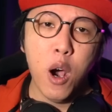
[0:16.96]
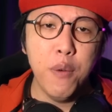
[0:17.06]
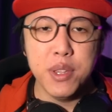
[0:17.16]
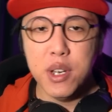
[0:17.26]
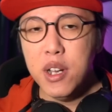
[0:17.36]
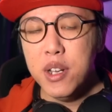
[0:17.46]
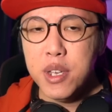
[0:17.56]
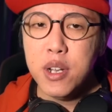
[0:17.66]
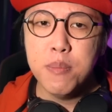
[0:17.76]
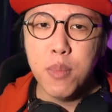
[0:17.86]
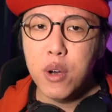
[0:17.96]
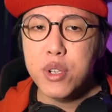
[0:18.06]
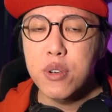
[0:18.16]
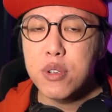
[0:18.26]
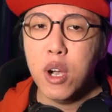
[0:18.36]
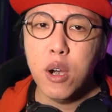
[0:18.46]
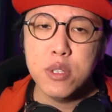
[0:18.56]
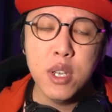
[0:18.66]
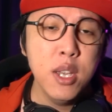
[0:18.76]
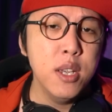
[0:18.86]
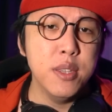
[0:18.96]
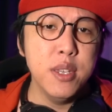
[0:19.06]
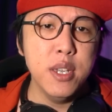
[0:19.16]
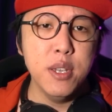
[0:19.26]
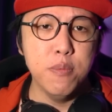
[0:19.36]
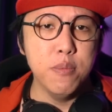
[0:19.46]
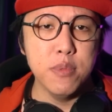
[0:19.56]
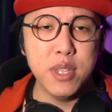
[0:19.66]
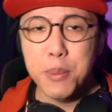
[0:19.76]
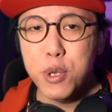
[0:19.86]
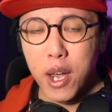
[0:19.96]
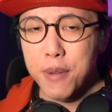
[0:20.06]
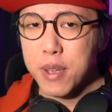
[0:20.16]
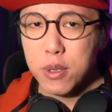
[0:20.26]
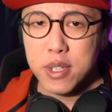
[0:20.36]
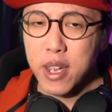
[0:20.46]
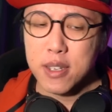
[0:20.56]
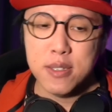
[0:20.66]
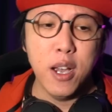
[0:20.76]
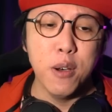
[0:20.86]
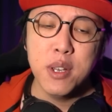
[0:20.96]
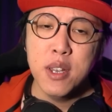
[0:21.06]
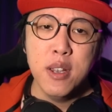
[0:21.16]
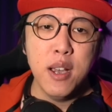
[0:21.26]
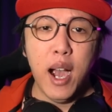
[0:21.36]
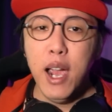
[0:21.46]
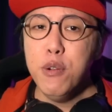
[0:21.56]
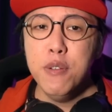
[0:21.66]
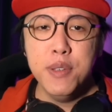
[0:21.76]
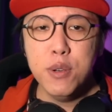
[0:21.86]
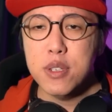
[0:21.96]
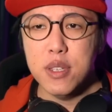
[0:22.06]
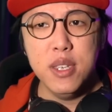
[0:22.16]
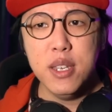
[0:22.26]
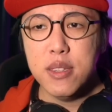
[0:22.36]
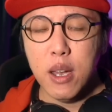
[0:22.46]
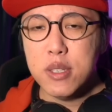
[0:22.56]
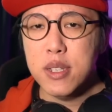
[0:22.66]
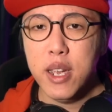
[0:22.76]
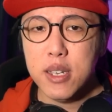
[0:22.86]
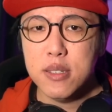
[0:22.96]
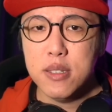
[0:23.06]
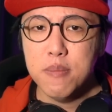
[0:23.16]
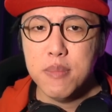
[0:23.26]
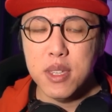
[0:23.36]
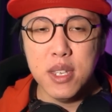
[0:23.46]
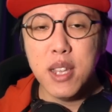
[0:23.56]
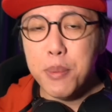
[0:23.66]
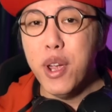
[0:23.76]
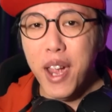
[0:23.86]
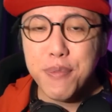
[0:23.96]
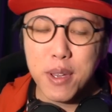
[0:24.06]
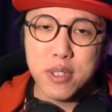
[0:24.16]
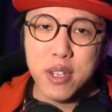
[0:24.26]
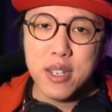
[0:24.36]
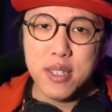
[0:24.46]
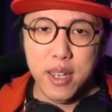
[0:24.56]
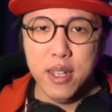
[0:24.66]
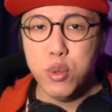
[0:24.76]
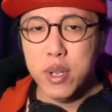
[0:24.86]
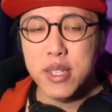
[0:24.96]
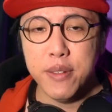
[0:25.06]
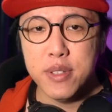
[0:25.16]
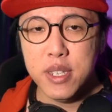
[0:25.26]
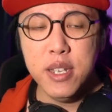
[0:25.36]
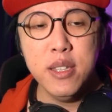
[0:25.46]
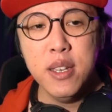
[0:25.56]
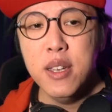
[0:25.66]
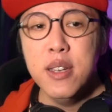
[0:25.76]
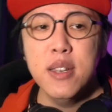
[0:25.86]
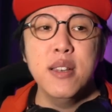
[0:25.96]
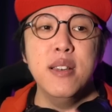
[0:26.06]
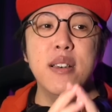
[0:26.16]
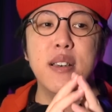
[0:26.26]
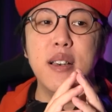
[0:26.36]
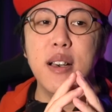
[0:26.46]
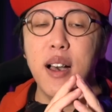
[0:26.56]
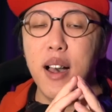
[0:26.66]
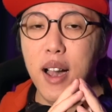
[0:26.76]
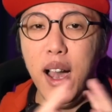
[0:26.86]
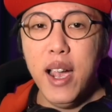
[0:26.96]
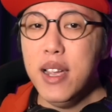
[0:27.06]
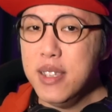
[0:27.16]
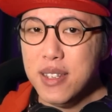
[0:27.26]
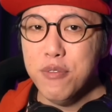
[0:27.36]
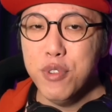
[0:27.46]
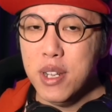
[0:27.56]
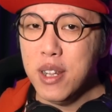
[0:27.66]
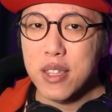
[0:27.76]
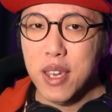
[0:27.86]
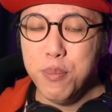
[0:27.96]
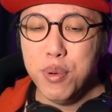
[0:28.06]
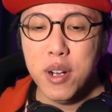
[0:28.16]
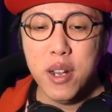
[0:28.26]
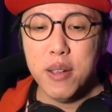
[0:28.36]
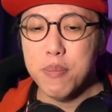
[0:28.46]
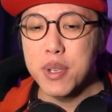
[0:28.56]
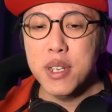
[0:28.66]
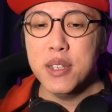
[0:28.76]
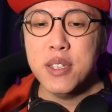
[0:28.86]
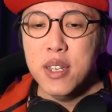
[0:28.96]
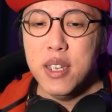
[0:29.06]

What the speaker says: of an earlier model called the WF-1000X. Now, I reviewed the WF-1000X in 2017. I didn't really like that product because